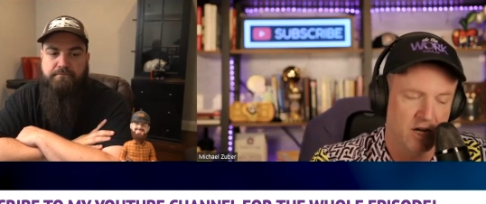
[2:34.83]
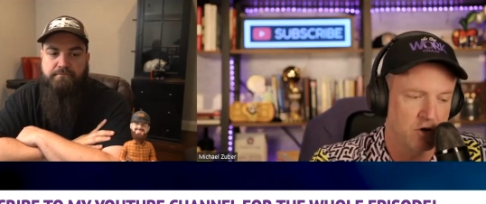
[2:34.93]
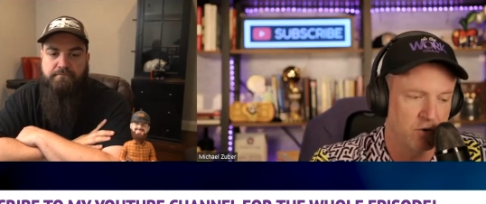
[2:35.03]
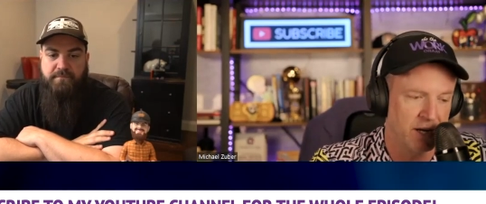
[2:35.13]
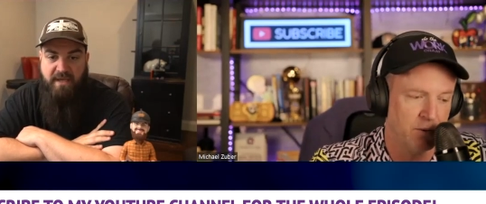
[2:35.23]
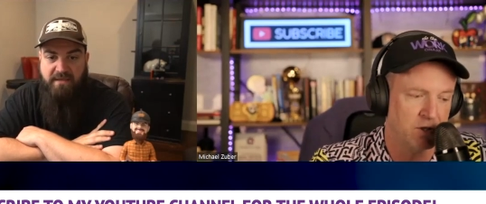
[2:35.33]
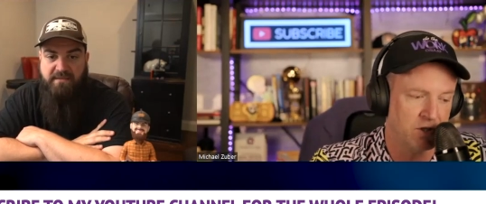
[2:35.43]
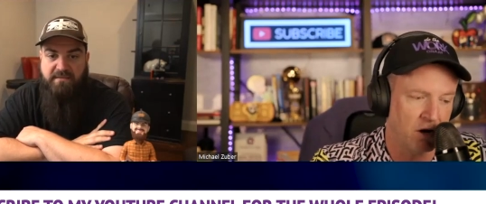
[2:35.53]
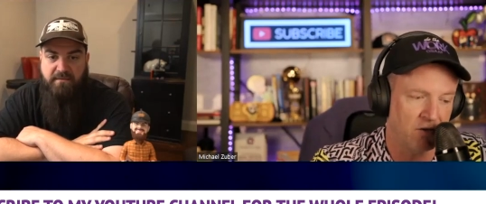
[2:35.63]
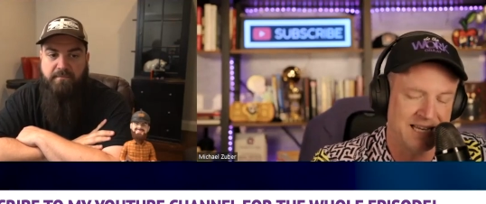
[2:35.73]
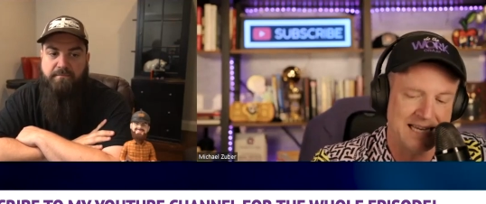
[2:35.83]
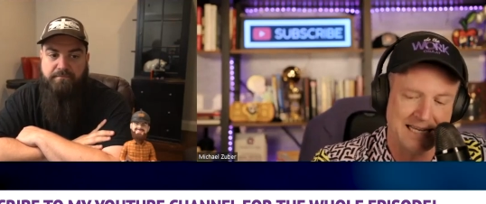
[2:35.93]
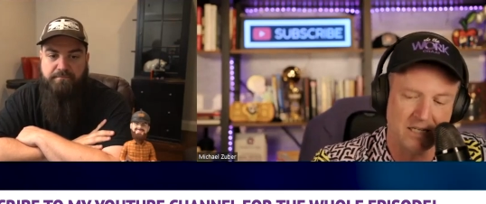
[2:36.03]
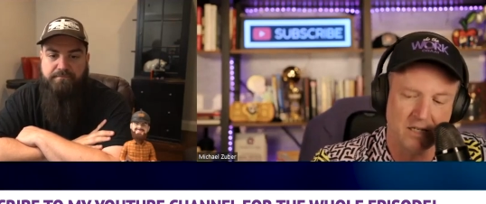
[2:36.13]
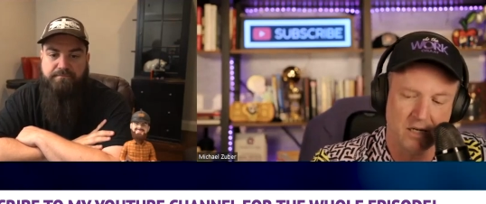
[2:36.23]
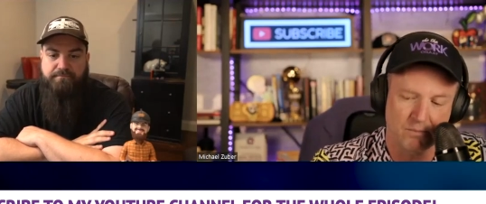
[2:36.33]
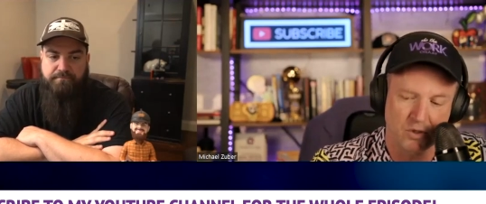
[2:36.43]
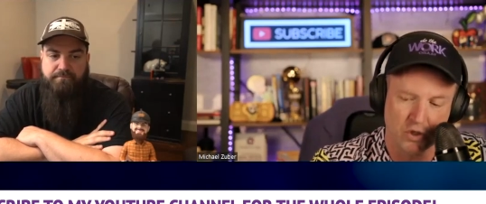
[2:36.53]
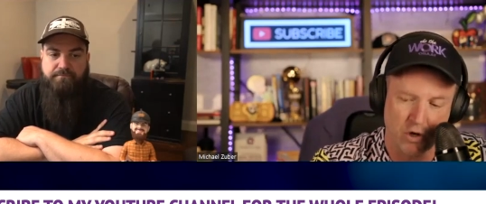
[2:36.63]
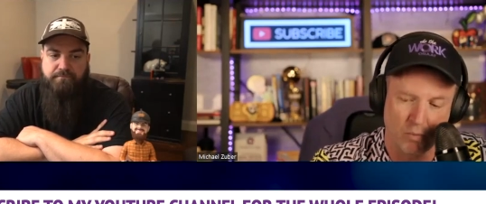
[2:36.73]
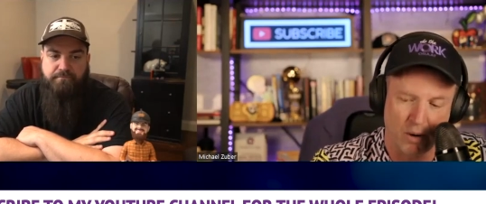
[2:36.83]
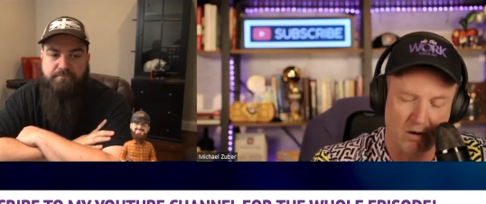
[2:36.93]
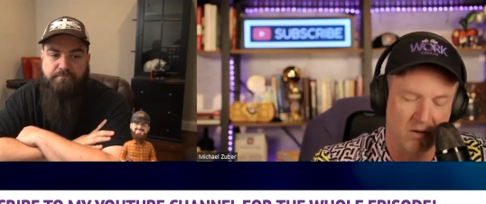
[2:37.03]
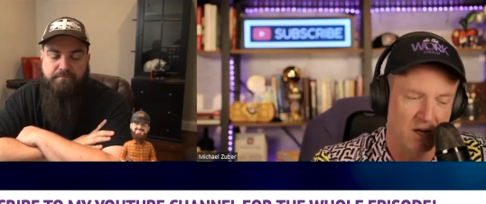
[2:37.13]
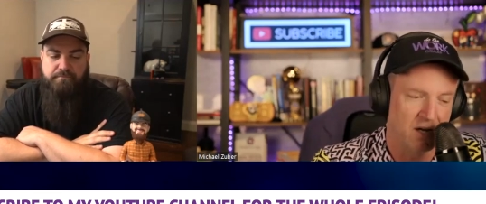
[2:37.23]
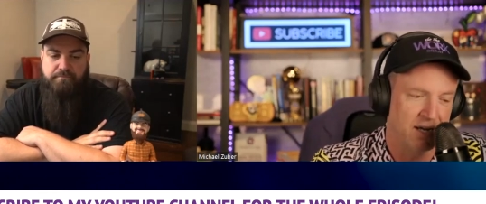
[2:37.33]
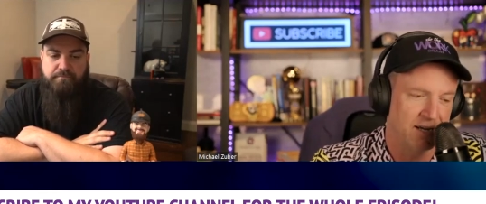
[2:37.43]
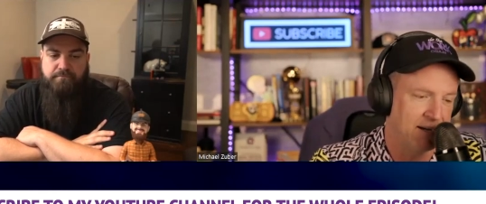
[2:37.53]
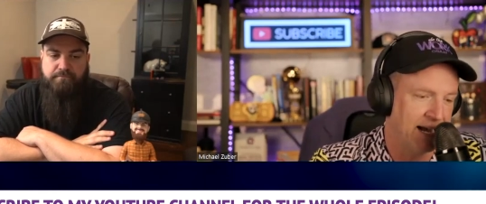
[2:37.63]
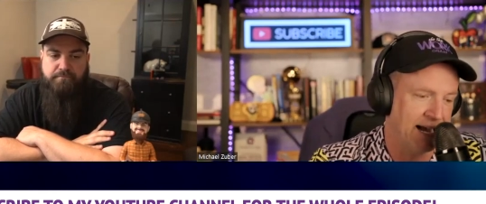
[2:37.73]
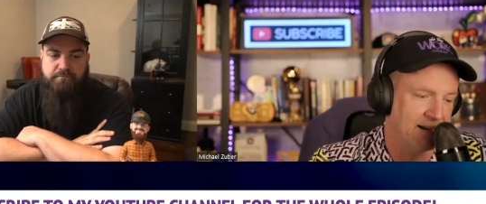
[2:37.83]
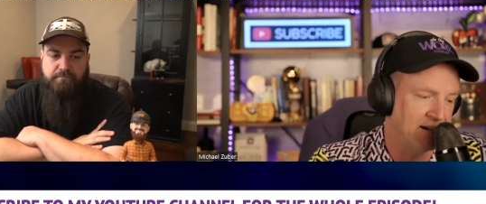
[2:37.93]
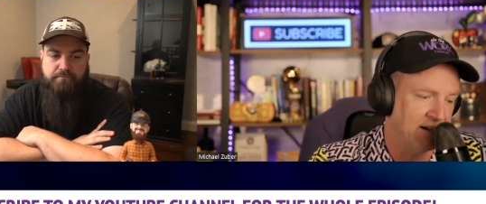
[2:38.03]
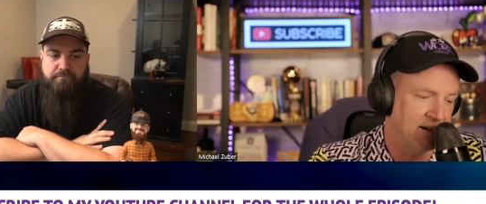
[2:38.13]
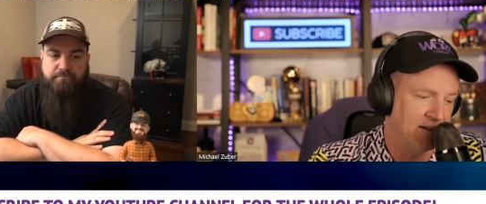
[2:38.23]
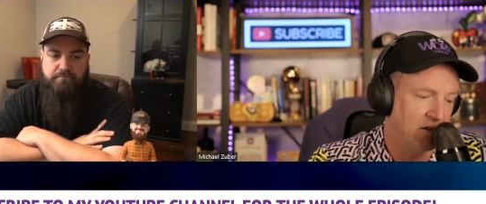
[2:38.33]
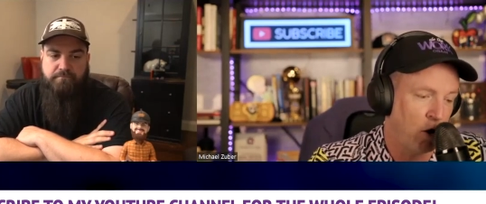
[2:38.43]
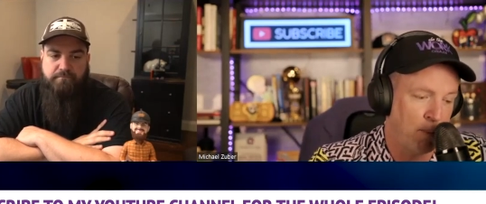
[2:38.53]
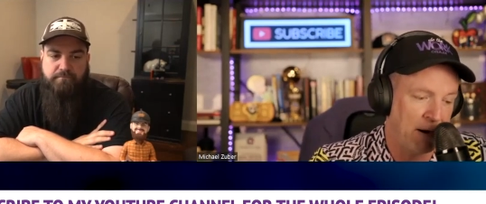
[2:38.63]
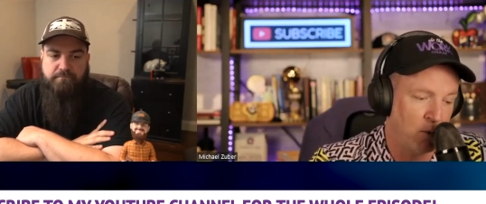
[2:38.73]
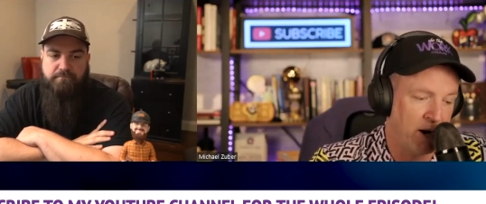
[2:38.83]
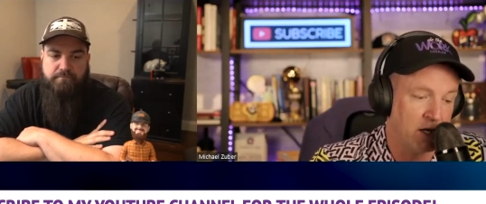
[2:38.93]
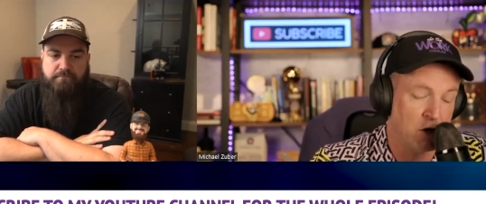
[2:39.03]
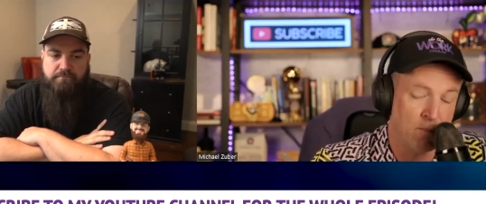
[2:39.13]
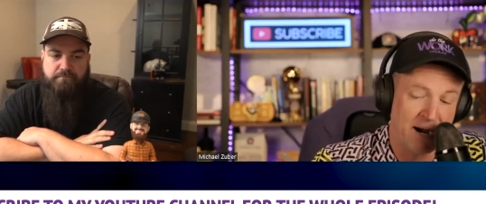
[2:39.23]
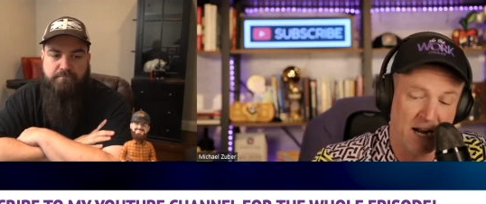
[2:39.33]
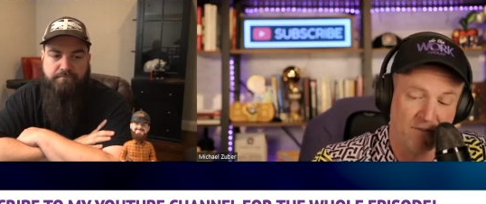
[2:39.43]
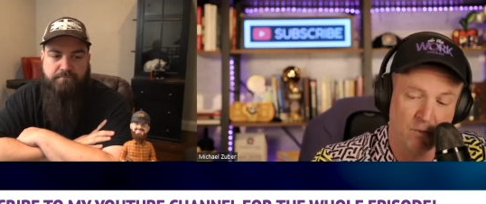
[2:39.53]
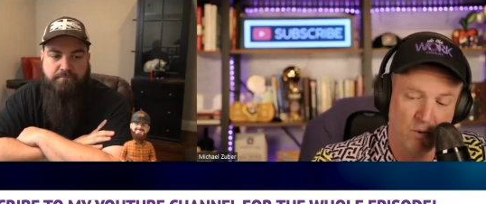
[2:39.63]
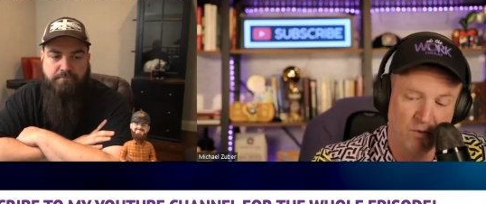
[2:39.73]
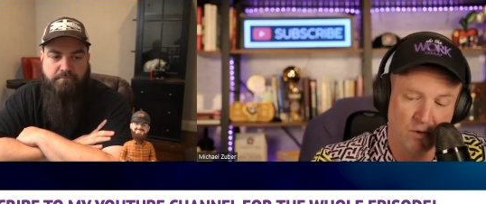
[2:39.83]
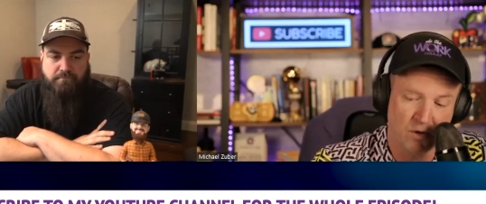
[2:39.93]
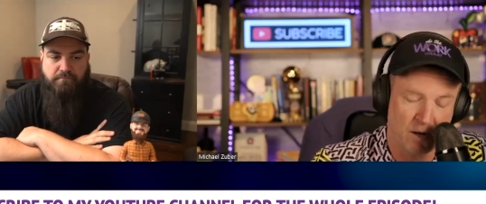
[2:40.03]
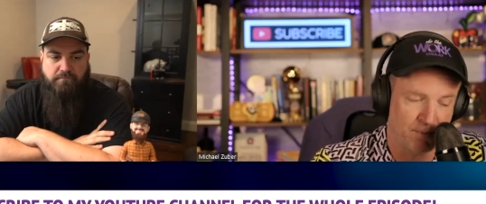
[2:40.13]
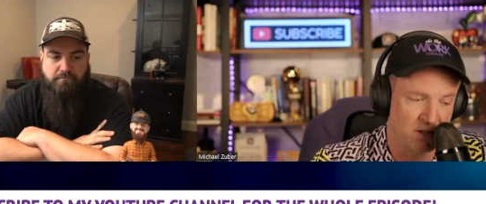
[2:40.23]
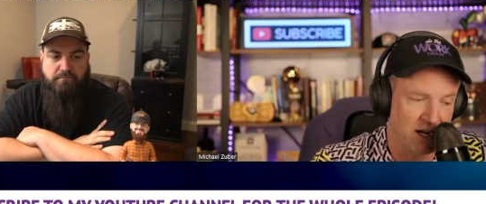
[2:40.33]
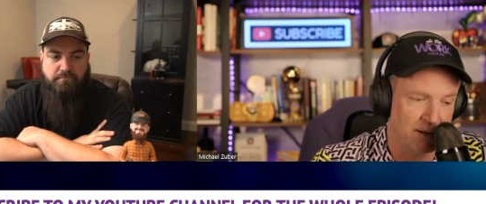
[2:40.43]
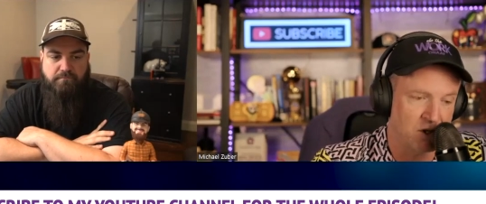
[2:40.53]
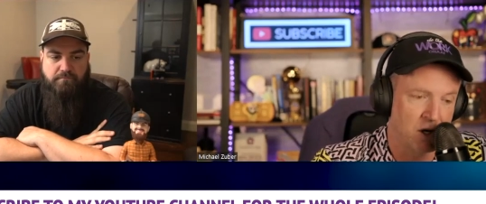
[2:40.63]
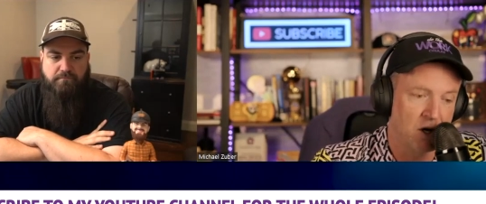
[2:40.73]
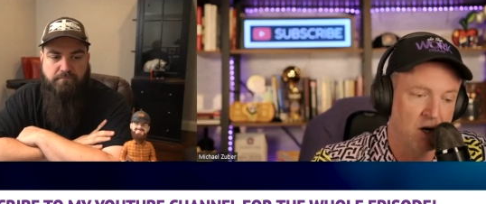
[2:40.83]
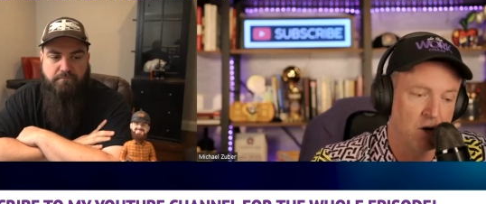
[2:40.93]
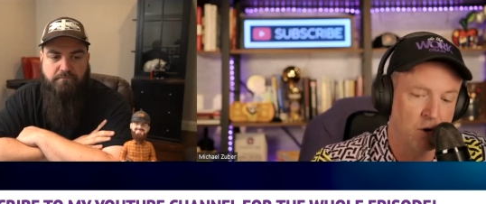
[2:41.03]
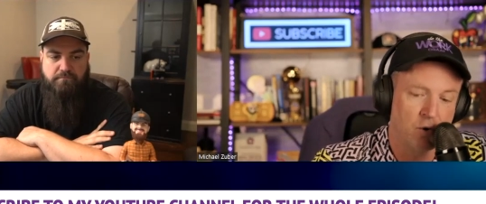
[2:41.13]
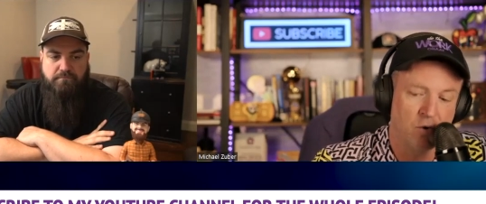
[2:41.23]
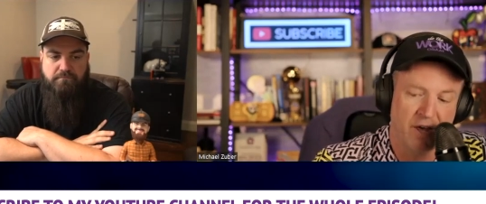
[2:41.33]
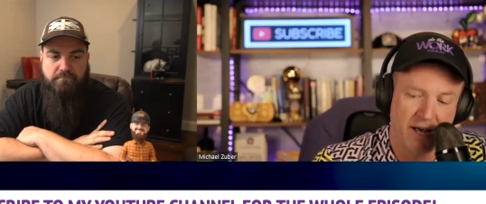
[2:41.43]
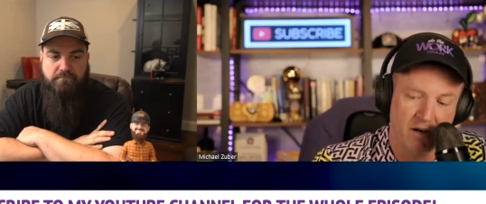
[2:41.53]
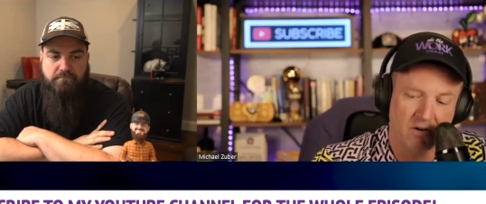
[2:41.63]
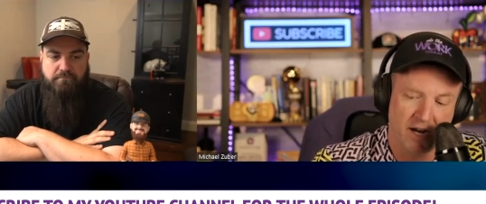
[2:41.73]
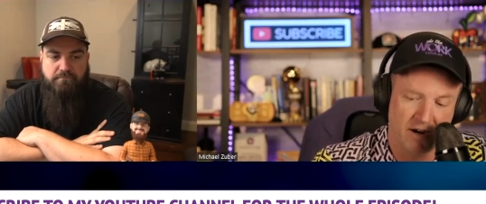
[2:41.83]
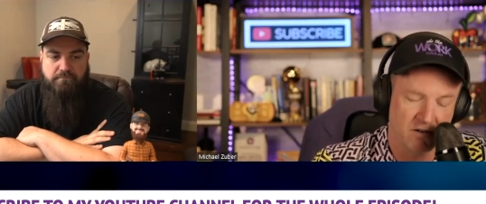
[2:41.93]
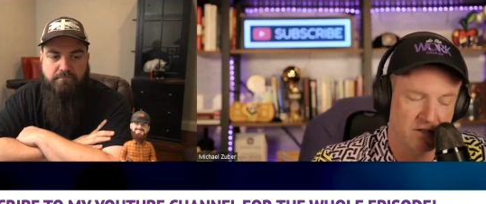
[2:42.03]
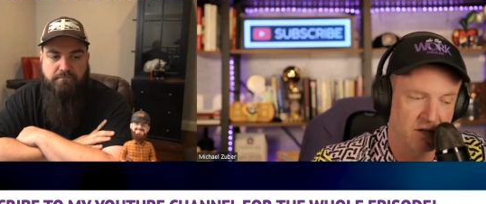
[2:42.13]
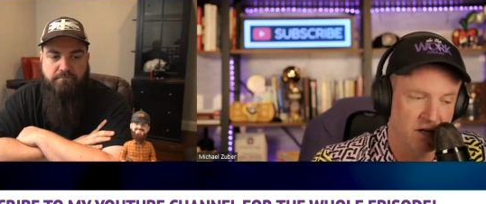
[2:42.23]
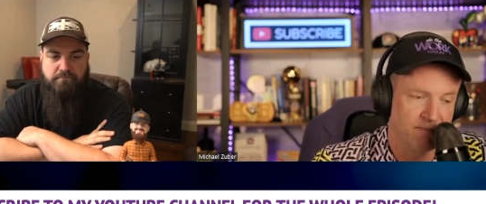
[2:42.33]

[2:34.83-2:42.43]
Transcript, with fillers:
Speaker 1: You get what's called the income snowball. And, oh, by the way, you might have to move a couple of times. Who the hell cares?